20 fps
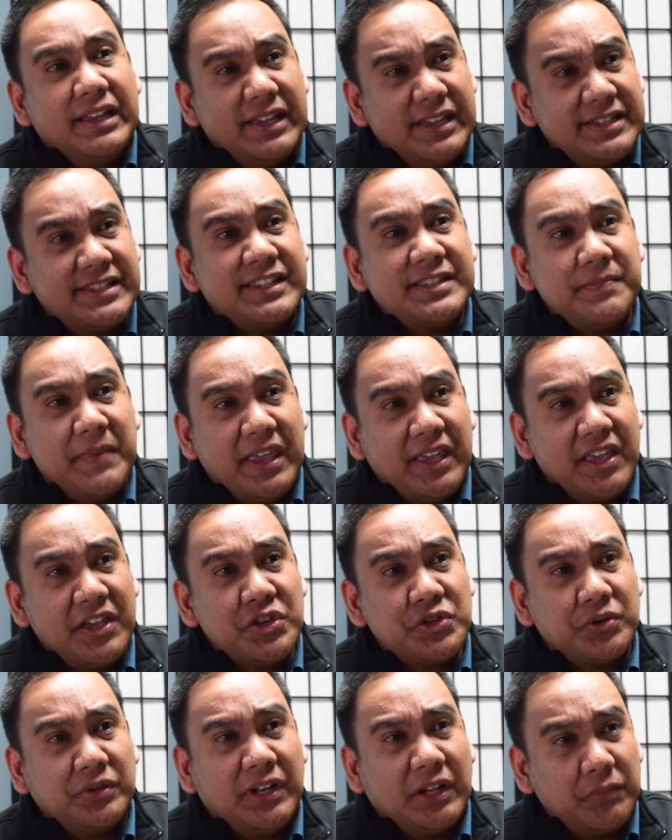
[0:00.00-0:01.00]
is just
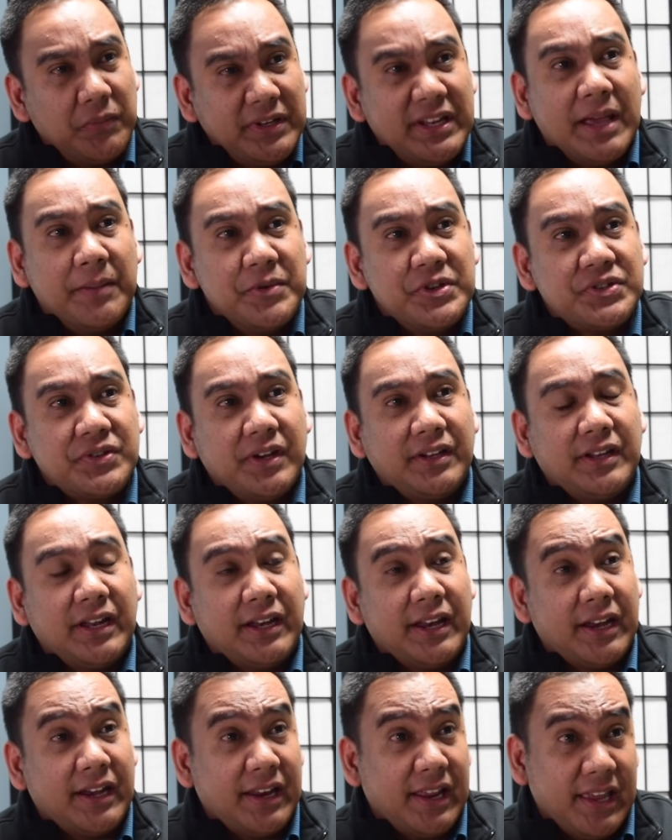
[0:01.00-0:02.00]
making sure that we demonstrate
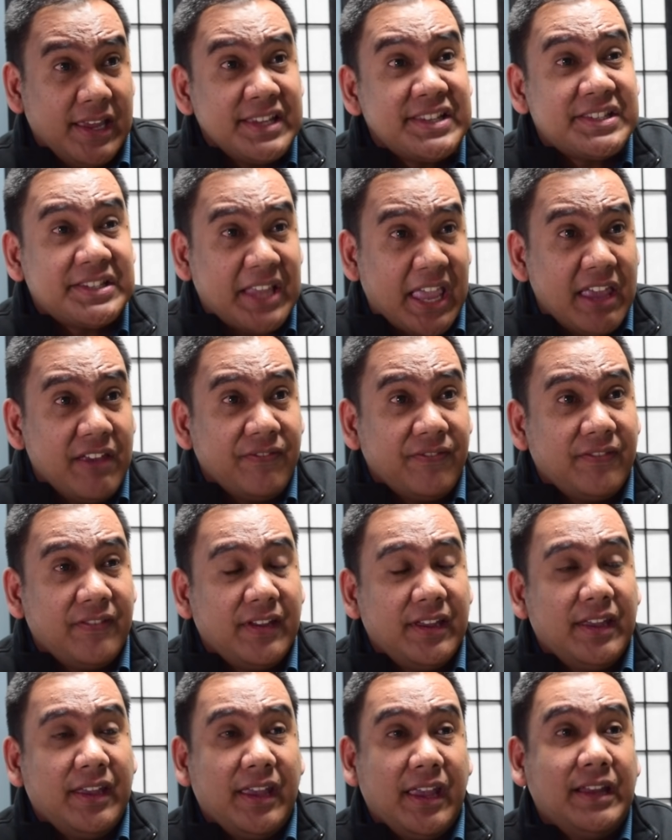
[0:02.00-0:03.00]
that it is safe
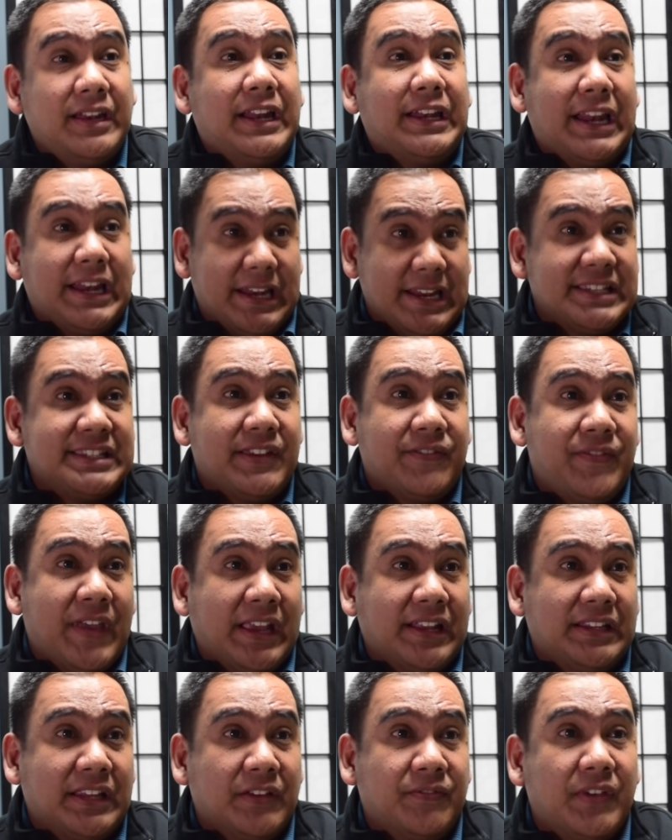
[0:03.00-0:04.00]
and that it is
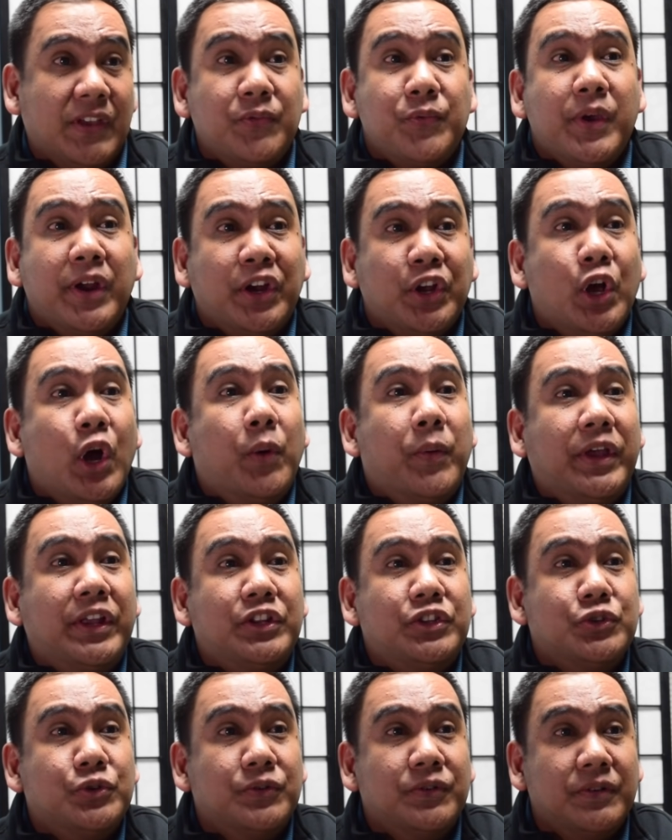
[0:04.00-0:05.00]
effective if we are
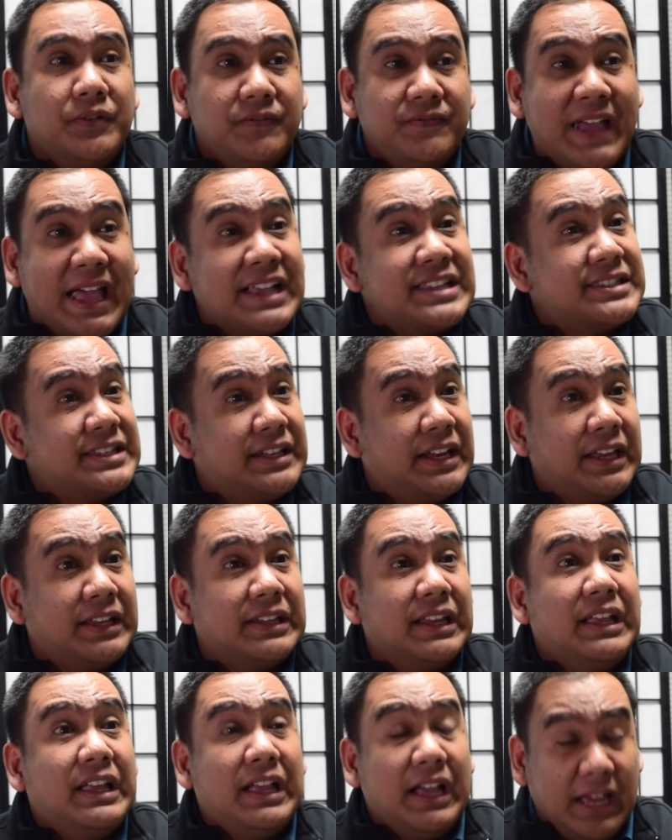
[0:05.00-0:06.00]
going to
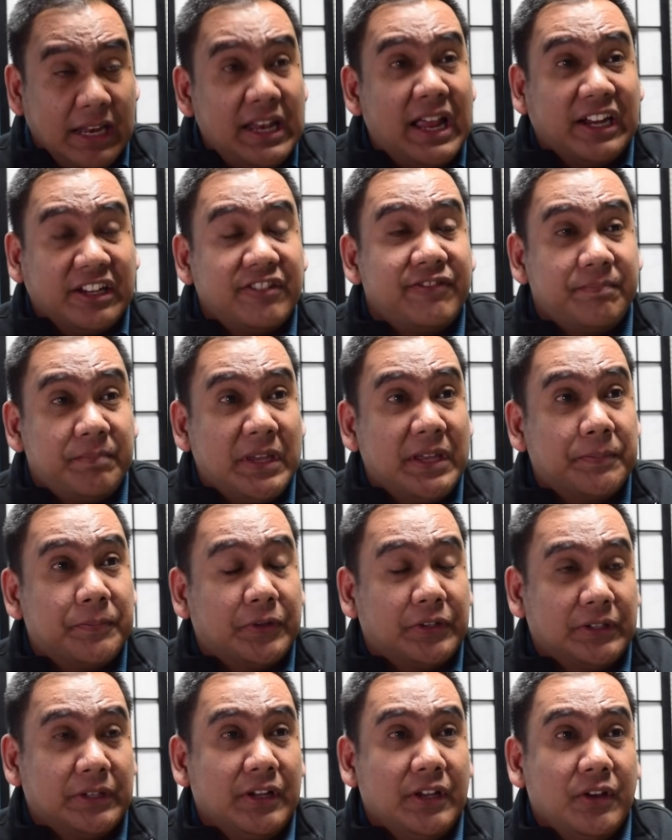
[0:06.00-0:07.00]
vaccinate a lot of
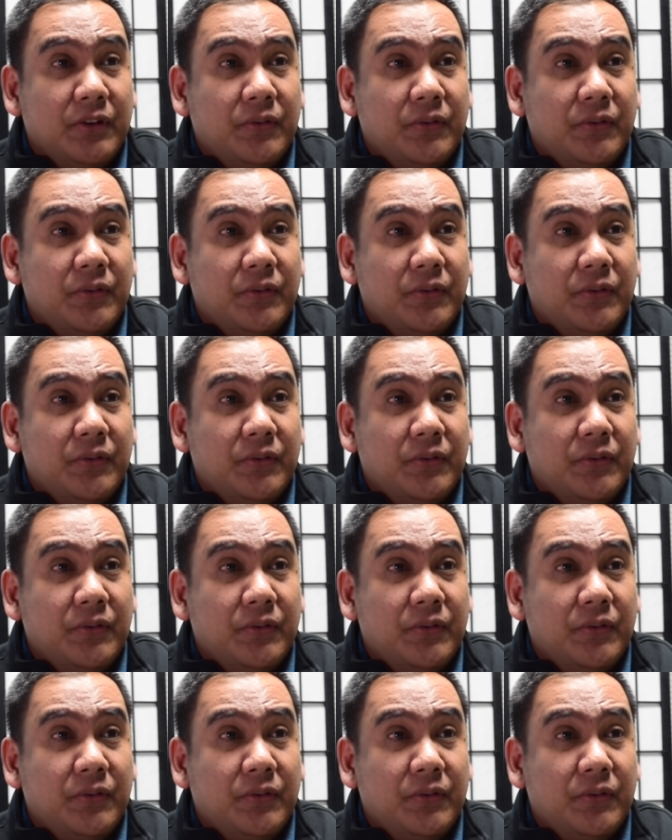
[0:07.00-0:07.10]
people.